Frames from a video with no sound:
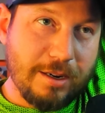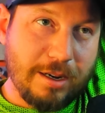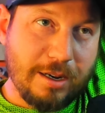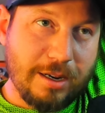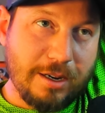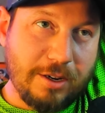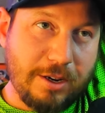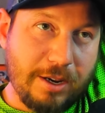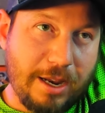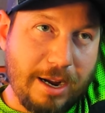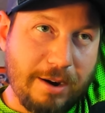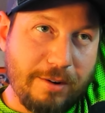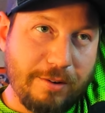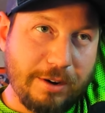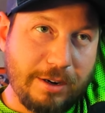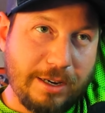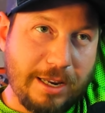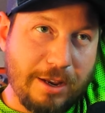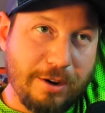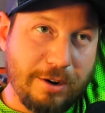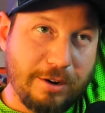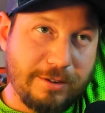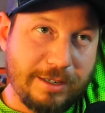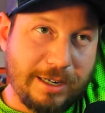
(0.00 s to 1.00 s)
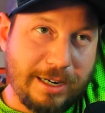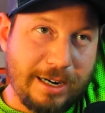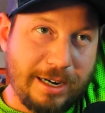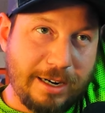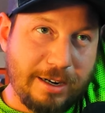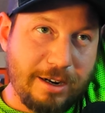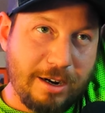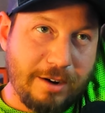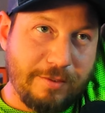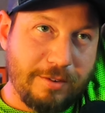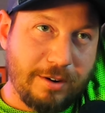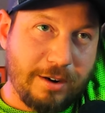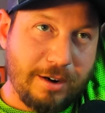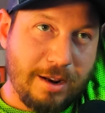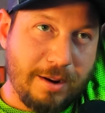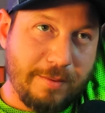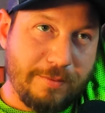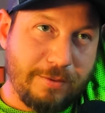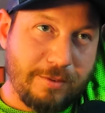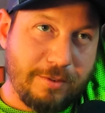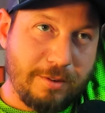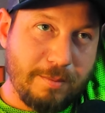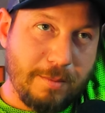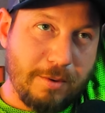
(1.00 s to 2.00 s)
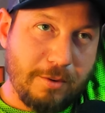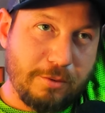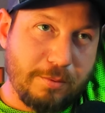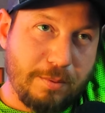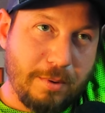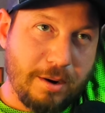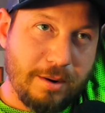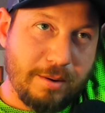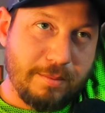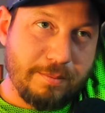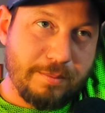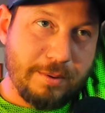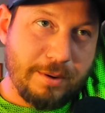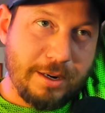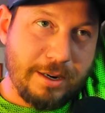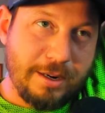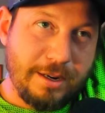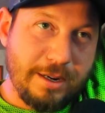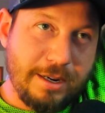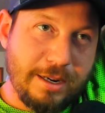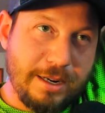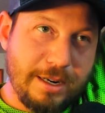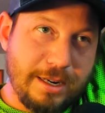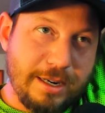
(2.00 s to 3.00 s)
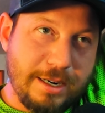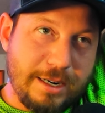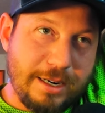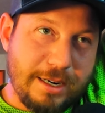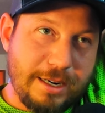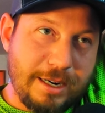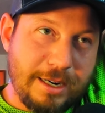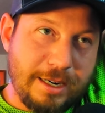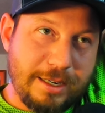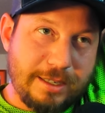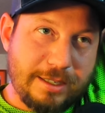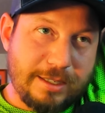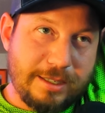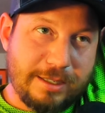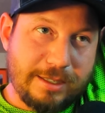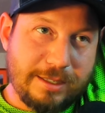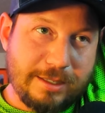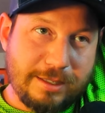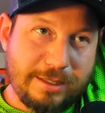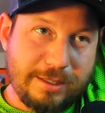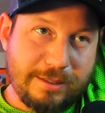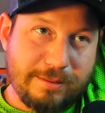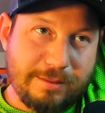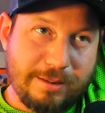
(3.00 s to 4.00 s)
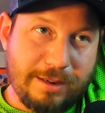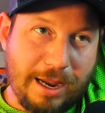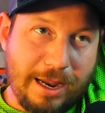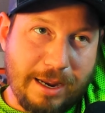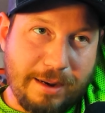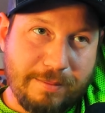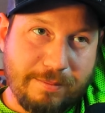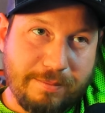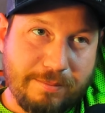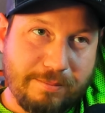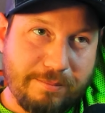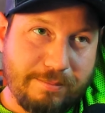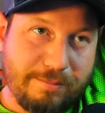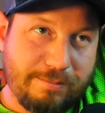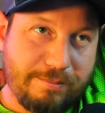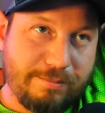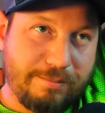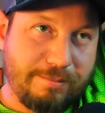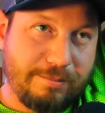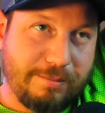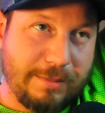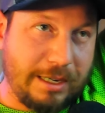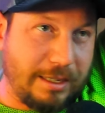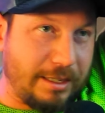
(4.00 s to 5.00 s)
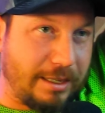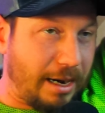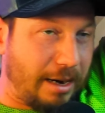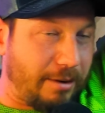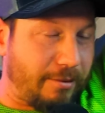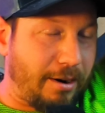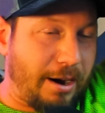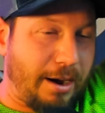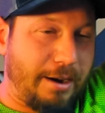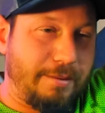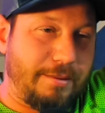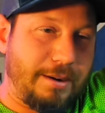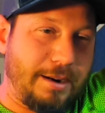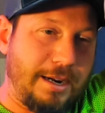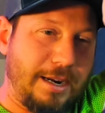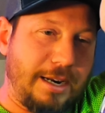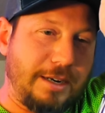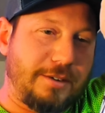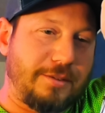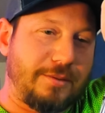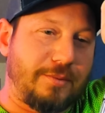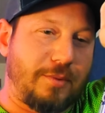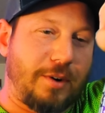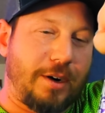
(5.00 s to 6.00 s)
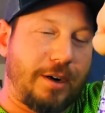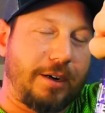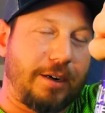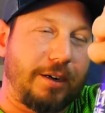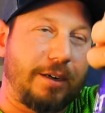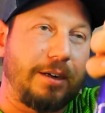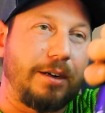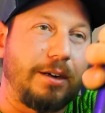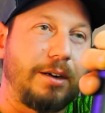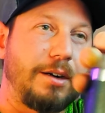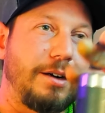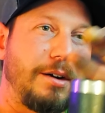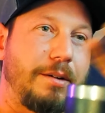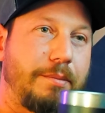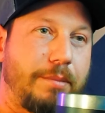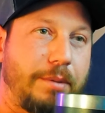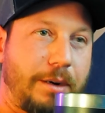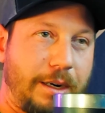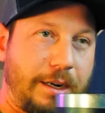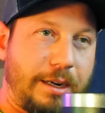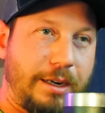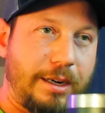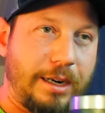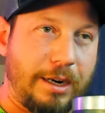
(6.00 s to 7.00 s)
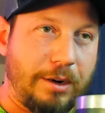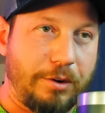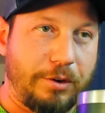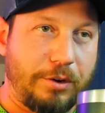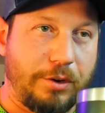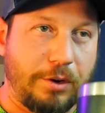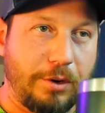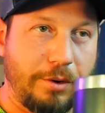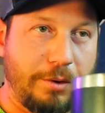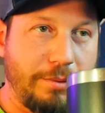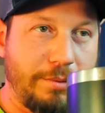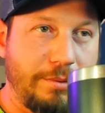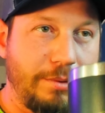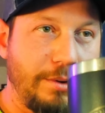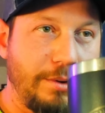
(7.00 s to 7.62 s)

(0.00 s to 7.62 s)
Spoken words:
You can't really tell because I got to cover it up for the most part, but it's not right. It needs some work, but it'll do.